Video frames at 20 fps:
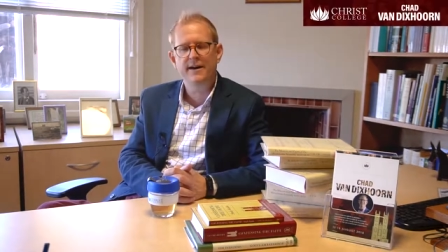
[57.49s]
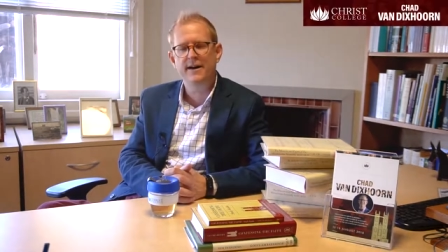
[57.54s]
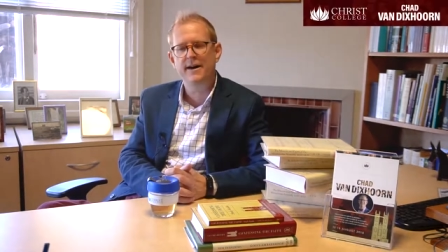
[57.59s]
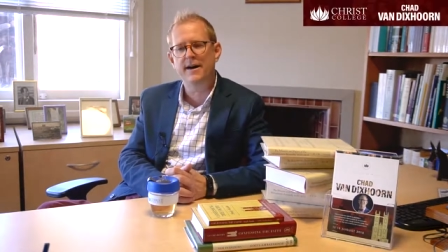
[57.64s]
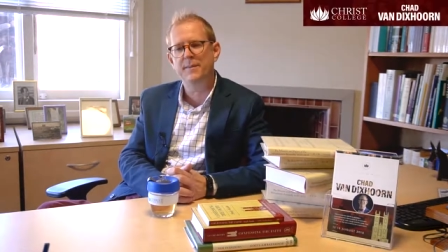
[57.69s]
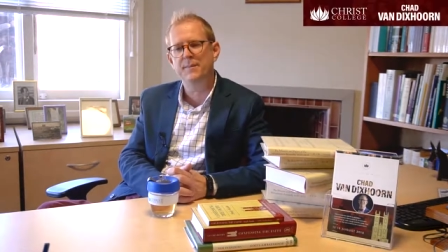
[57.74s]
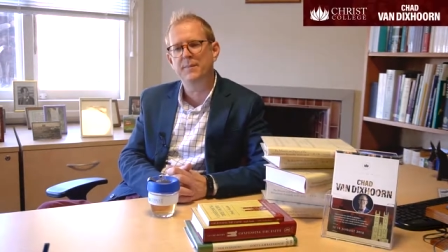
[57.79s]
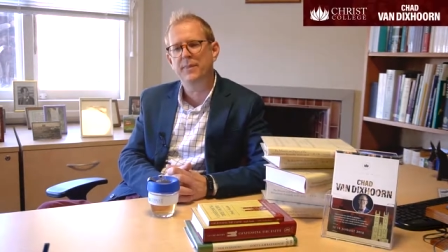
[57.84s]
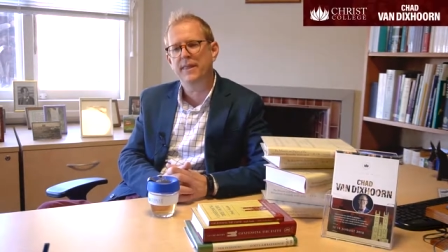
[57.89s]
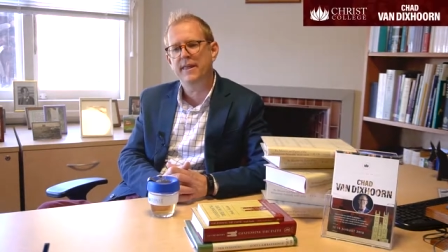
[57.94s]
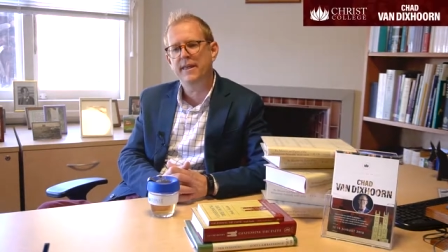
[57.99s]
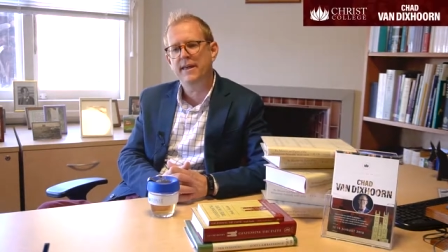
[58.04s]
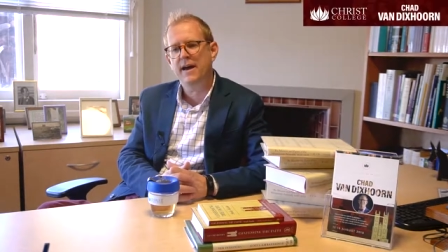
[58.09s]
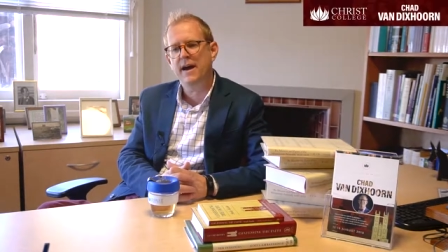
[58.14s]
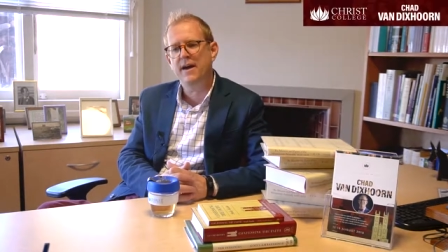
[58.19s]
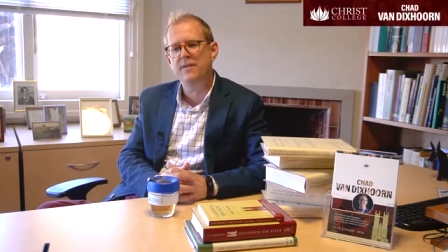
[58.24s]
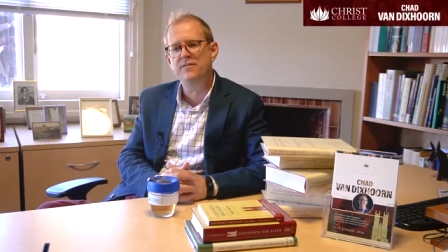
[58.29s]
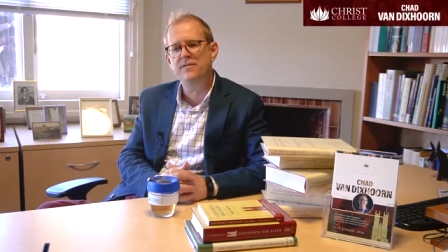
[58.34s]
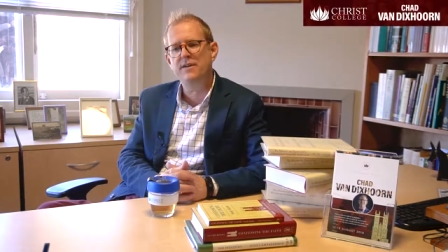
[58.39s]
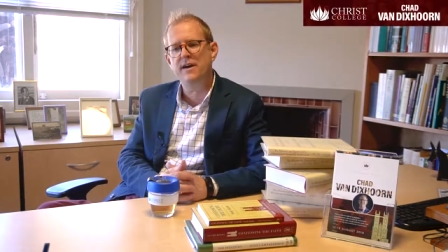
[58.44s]
Um,
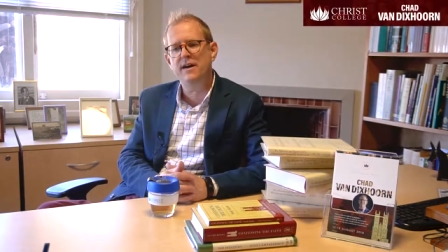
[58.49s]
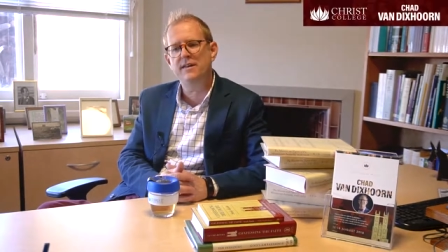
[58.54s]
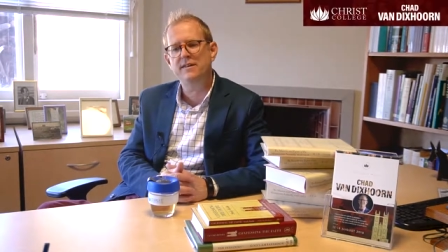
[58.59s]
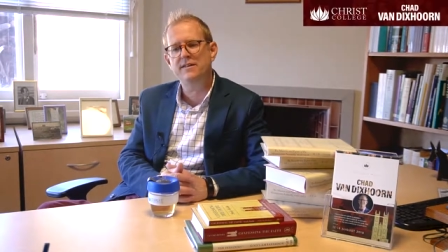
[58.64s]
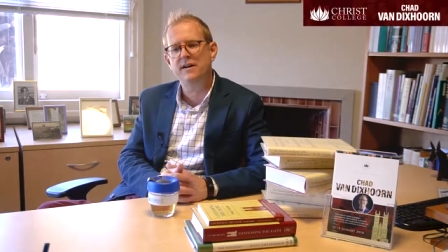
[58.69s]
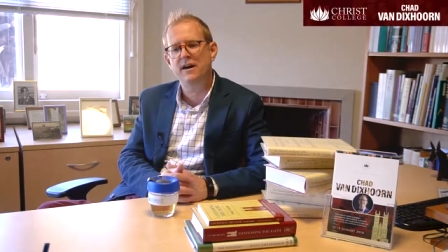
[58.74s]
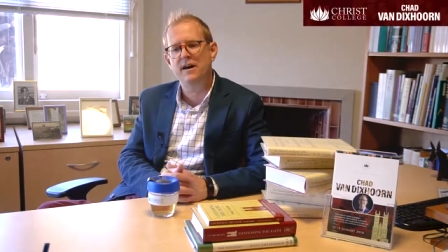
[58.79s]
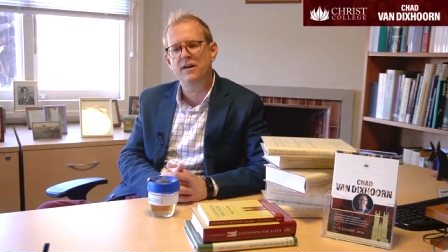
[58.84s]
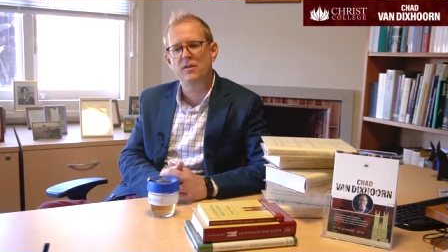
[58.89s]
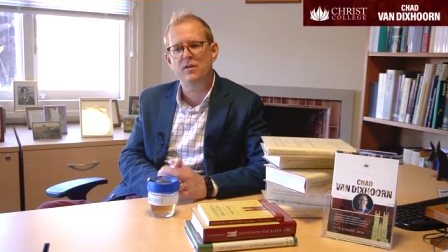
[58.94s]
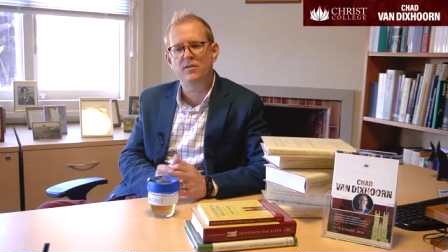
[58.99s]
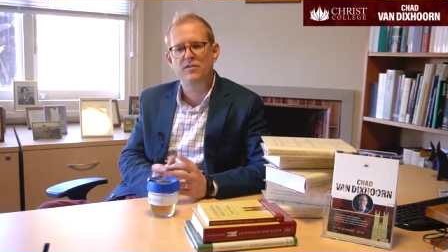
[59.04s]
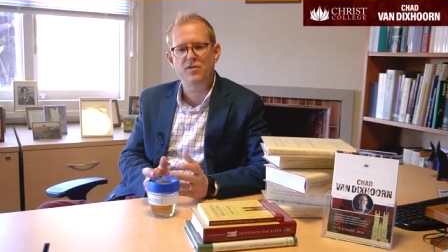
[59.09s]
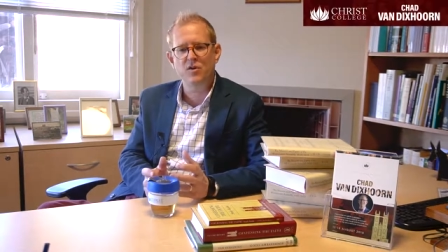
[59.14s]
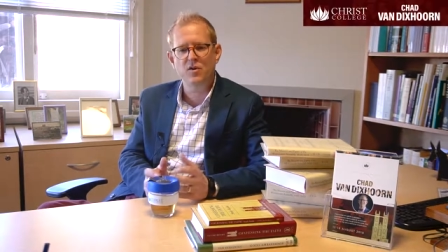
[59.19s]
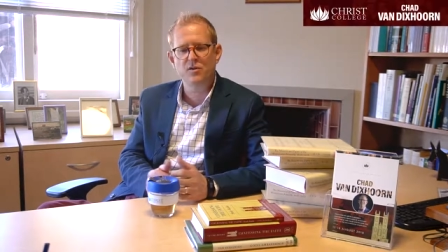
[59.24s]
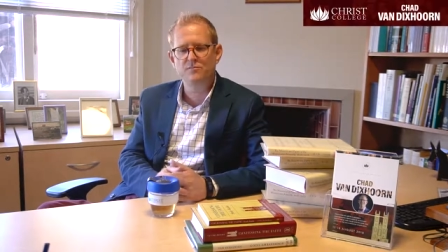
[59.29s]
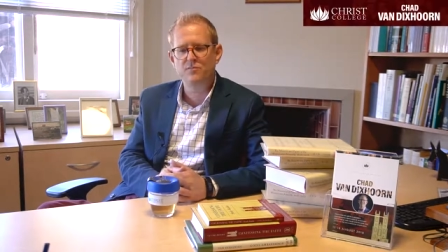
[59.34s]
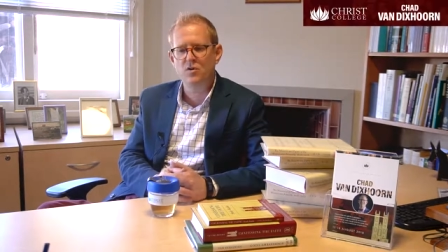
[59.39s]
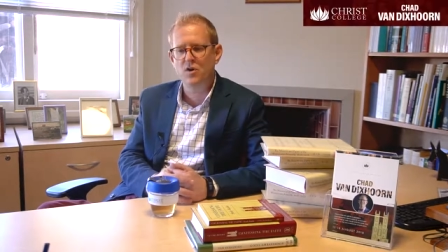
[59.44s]
and then uh, the
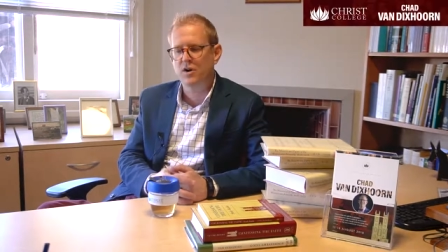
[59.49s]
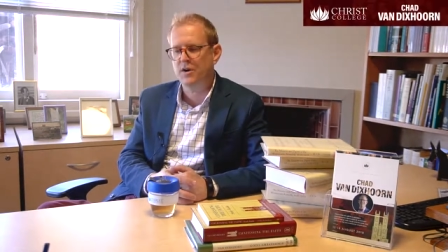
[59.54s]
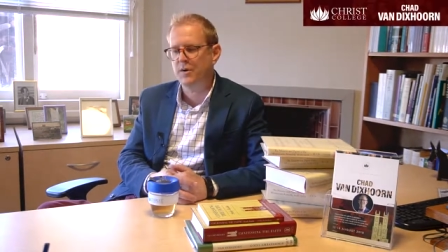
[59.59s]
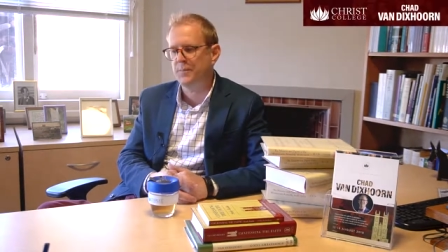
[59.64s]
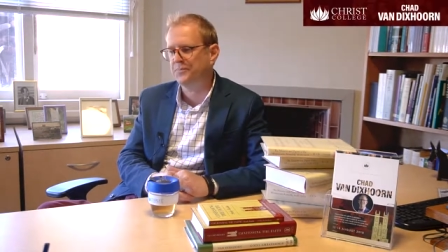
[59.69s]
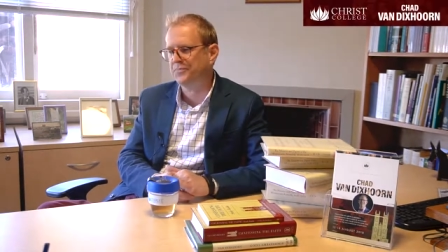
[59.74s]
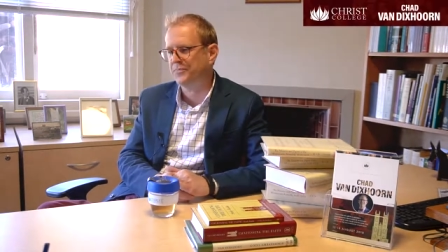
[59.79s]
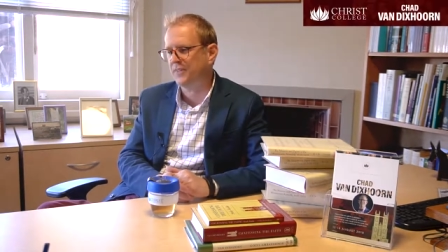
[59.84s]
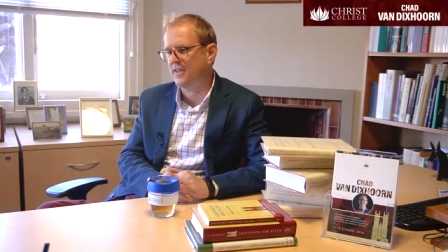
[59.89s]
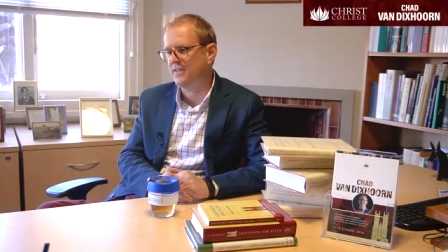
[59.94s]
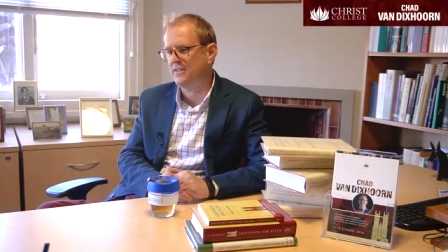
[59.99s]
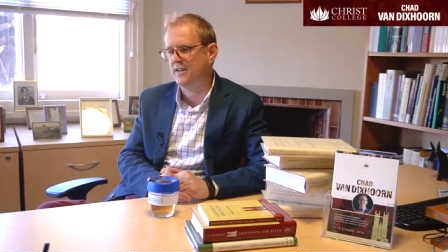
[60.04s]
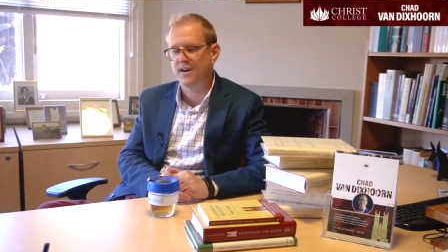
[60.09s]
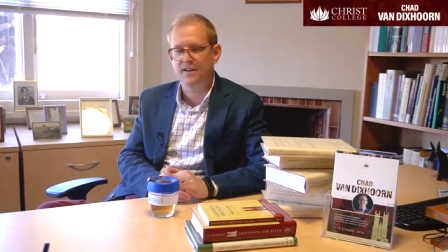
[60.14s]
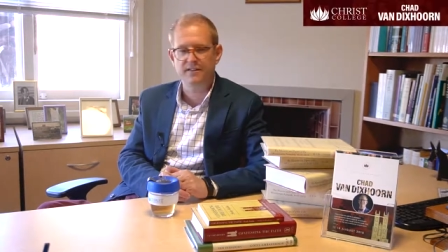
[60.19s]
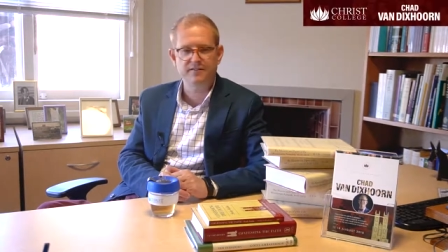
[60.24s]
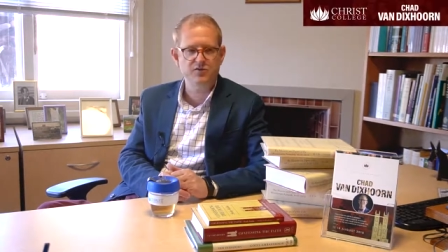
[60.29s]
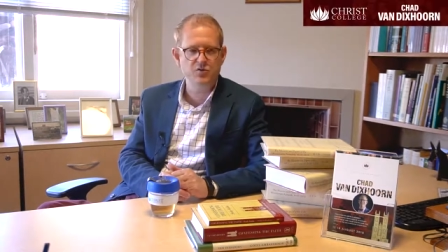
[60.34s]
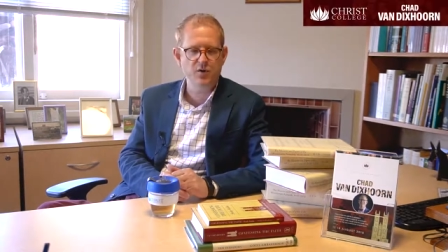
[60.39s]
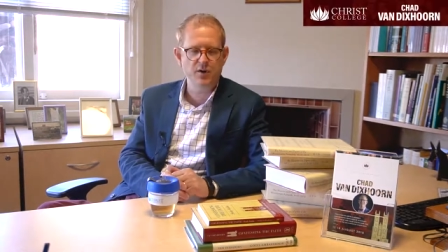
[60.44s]
third book that
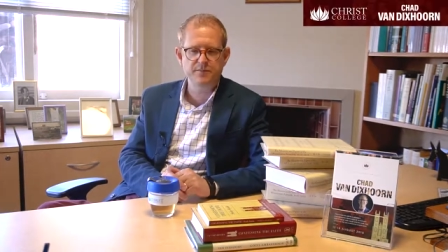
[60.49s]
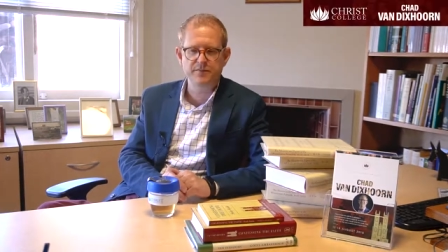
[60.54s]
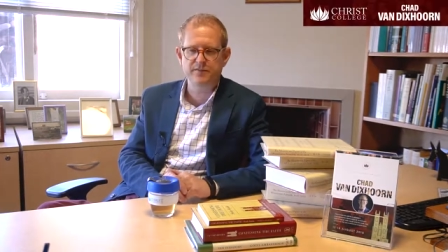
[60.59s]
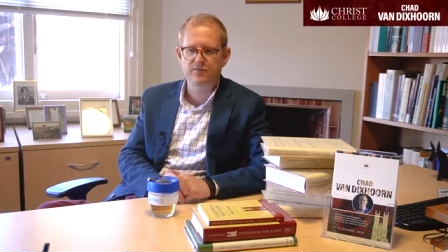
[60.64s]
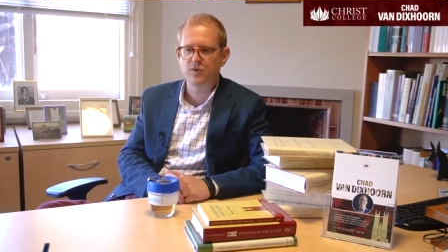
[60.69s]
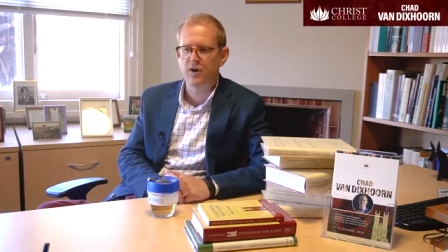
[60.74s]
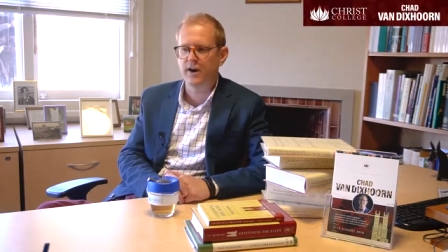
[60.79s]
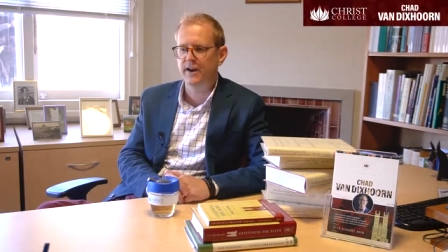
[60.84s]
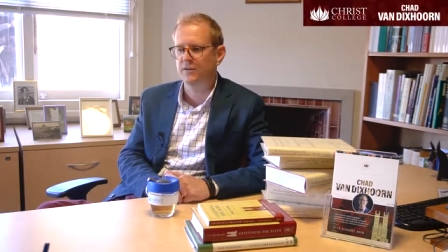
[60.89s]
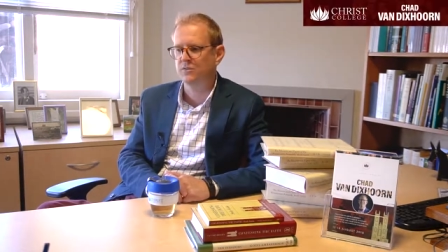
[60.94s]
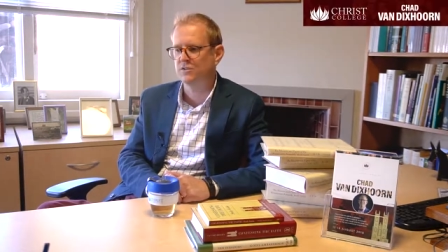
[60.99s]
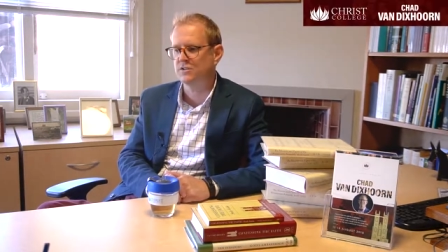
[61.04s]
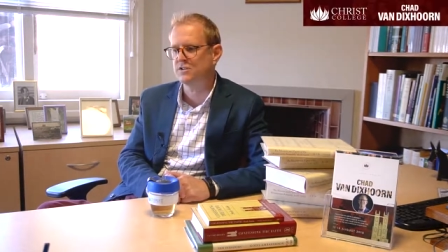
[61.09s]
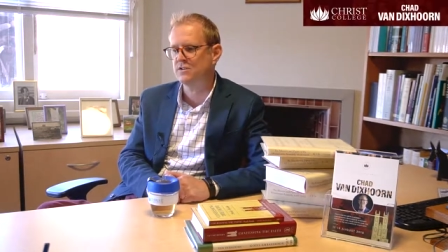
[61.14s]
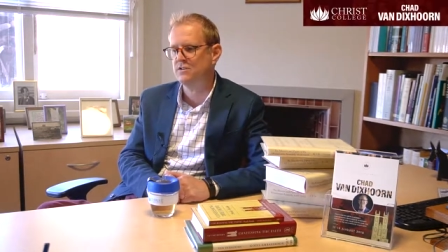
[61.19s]
I dreamed of writing was